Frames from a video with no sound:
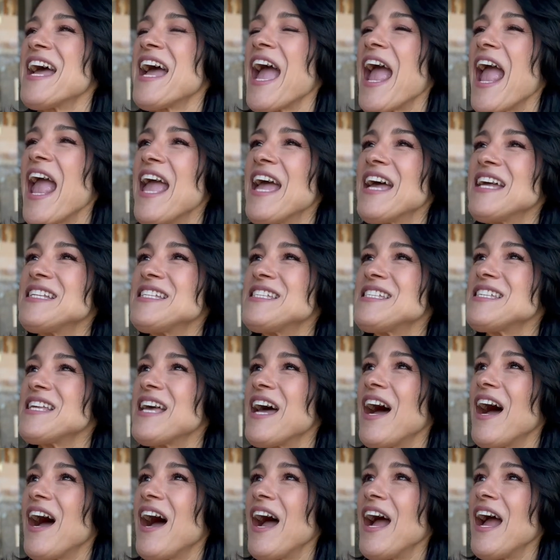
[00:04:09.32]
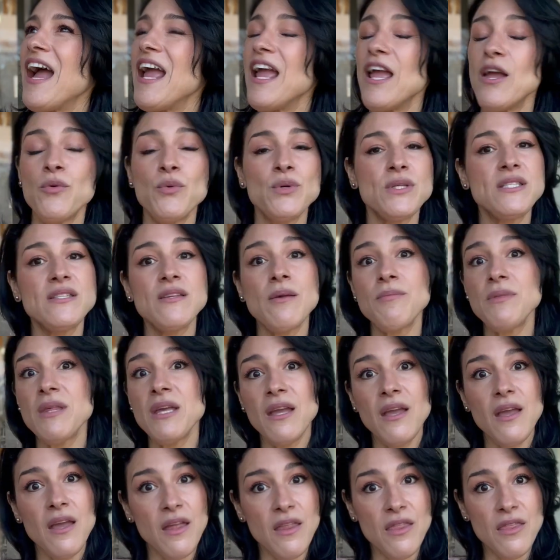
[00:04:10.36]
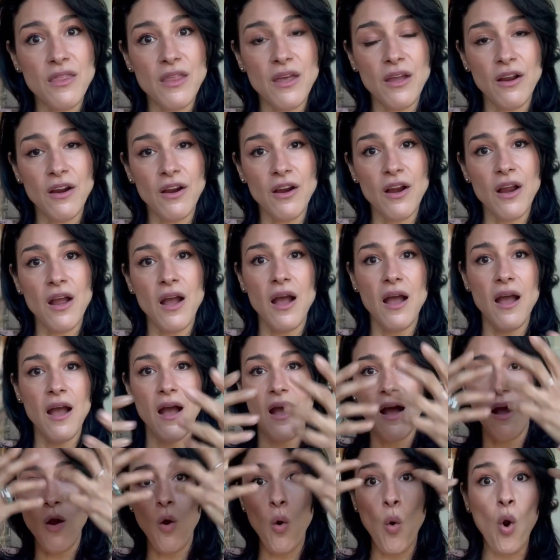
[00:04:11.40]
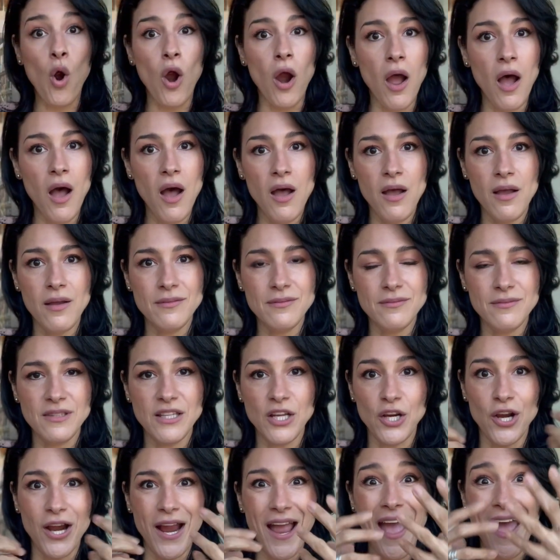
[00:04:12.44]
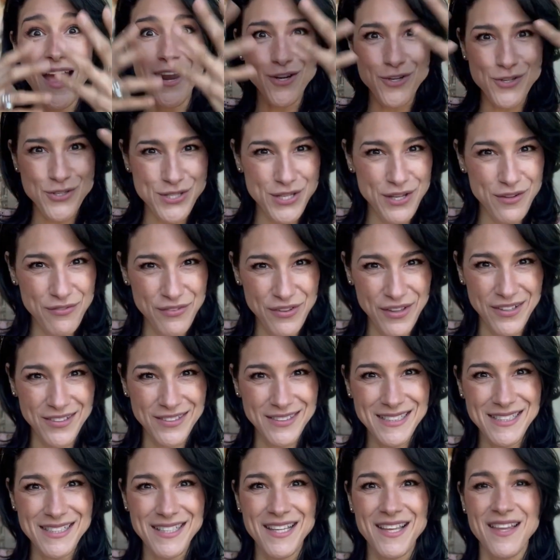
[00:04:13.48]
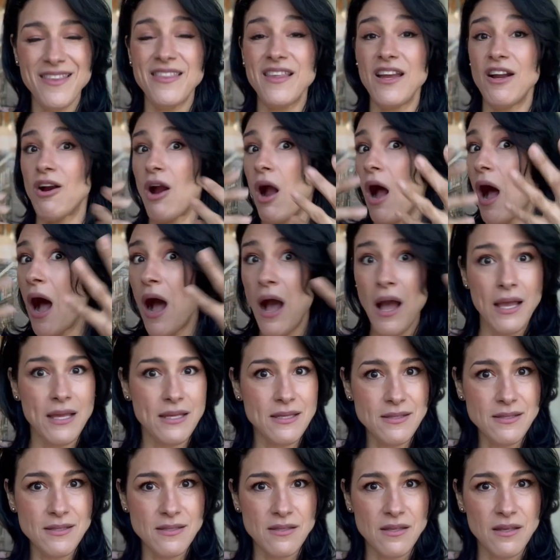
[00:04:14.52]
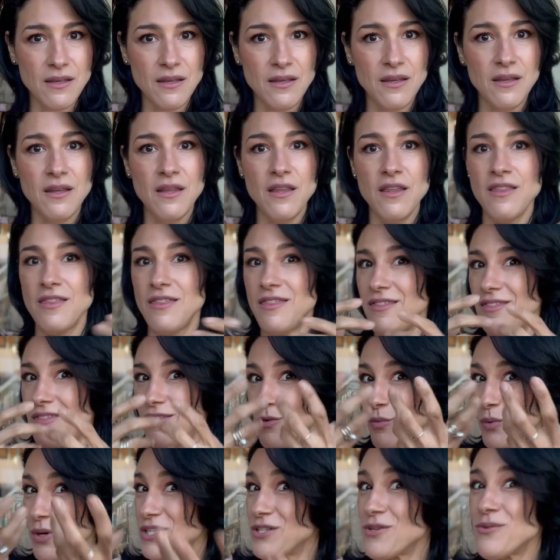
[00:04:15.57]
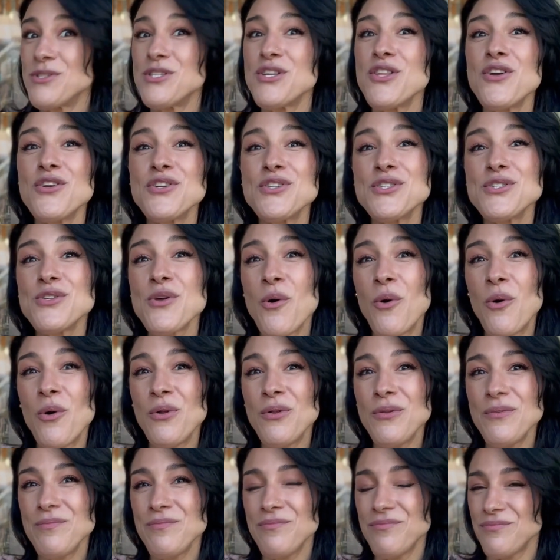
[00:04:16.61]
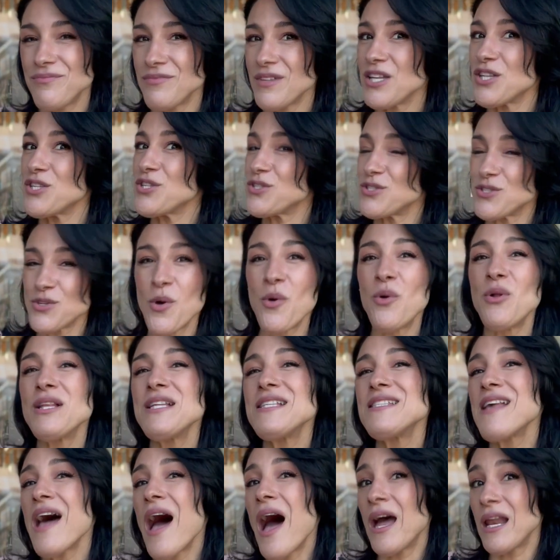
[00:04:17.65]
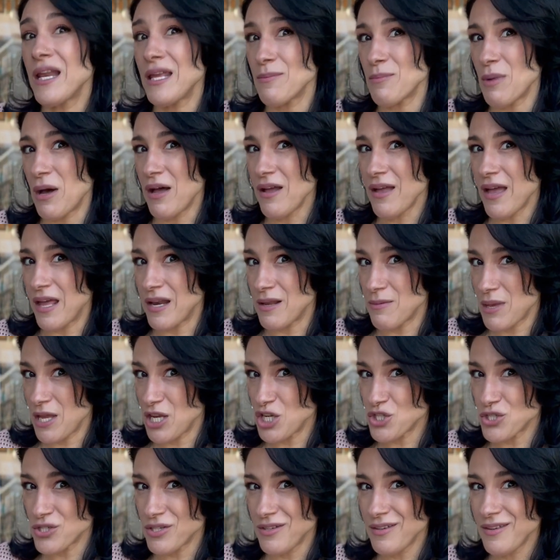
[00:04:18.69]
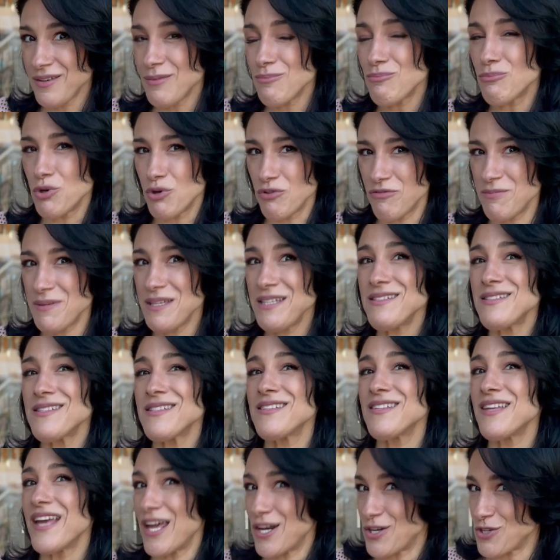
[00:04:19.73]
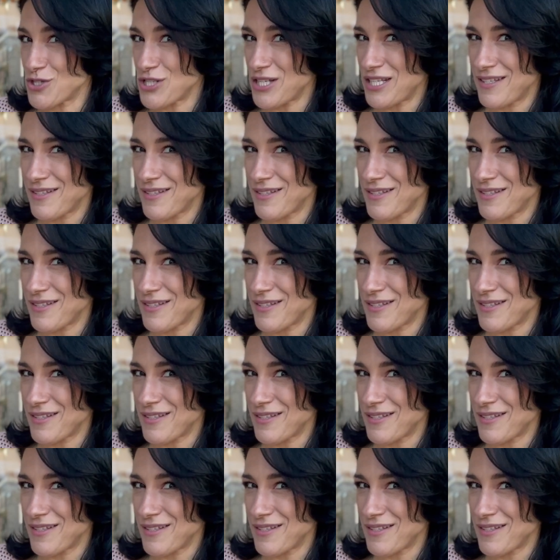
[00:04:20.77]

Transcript: And it was something in their aura, their energy field, their eyes, the window to their soul. Soul is anima, animation, movement, energy.